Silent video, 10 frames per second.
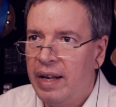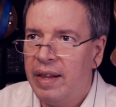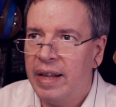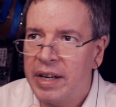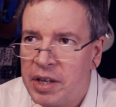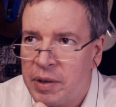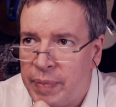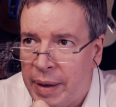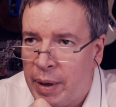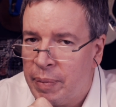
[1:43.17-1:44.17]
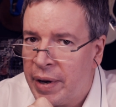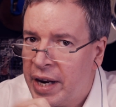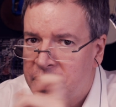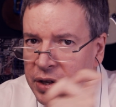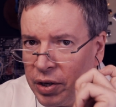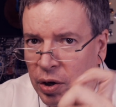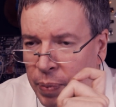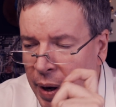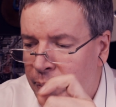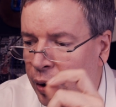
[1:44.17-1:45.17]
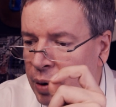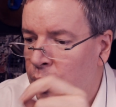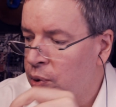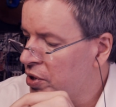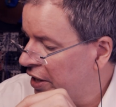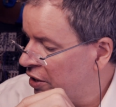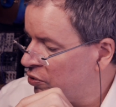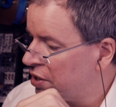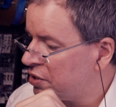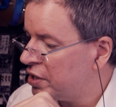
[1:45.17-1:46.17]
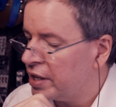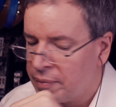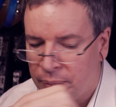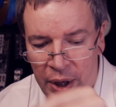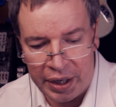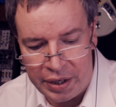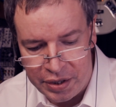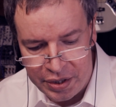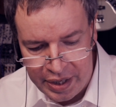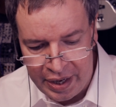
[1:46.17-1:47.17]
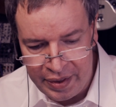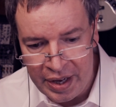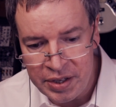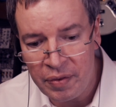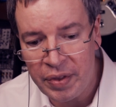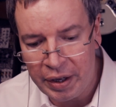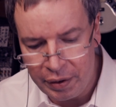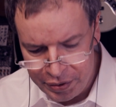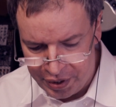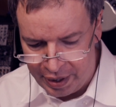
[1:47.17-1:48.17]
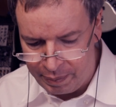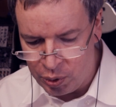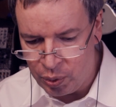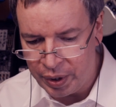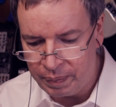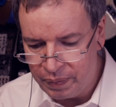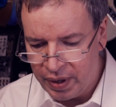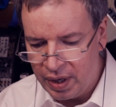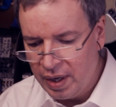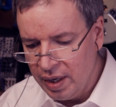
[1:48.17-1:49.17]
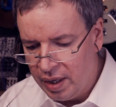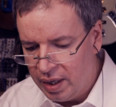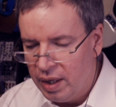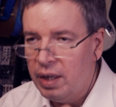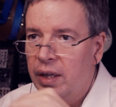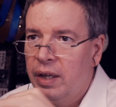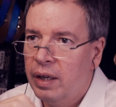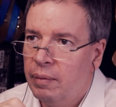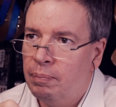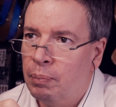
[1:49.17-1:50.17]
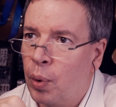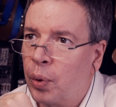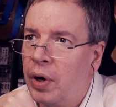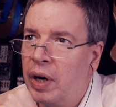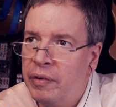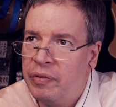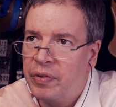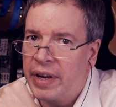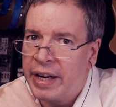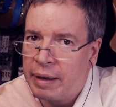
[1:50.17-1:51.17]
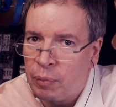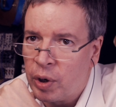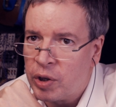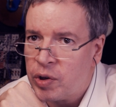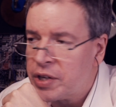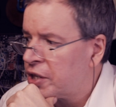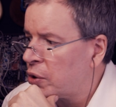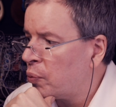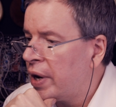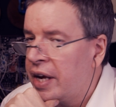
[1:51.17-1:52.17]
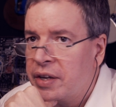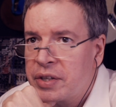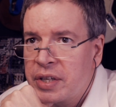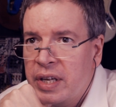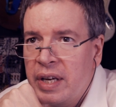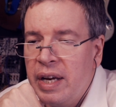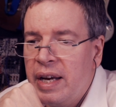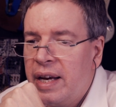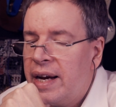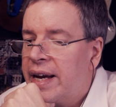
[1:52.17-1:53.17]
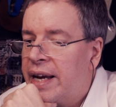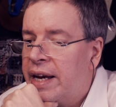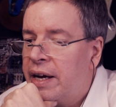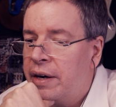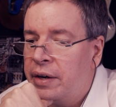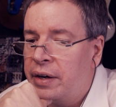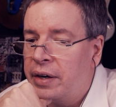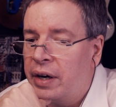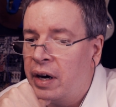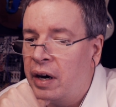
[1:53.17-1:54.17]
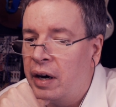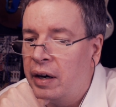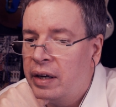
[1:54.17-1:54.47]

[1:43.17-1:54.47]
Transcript: That says maybe, but as you know, people are mostly interested in plugins, and that's something else that I'm doing more of and in more interesting ways. And uh,